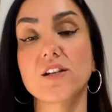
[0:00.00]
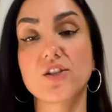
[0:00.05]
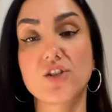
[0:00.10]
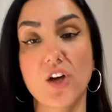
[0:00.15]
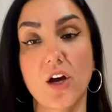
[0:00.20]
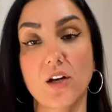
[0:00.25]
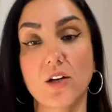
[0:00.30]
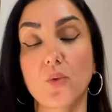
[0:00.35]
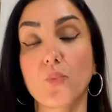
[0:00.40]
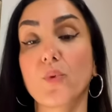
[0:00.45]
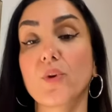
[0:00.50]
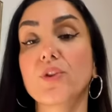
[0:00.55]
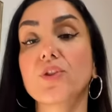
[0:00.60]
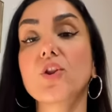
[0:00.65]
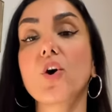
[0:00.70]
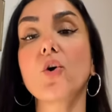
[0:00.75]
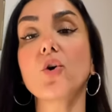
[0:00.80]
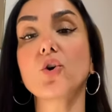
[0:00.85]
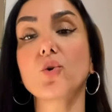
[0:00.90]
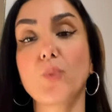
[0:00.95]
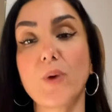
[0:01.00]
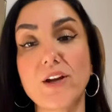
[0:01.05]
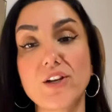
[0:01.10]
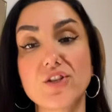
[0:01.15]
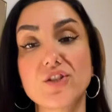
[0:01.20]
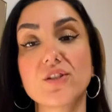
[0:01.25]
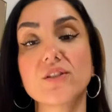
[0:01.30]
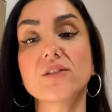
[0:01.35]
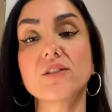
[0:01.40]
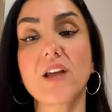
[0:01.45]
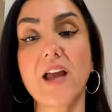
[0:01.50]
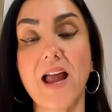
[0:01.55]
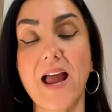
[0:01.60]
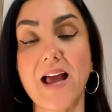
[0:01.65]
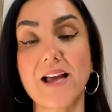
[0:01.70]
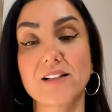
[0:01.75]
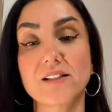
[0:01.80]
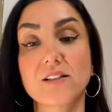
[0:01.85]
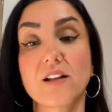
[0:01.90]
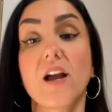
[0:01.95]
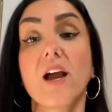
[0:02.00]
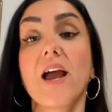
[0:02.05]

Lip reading: done with no questions asked.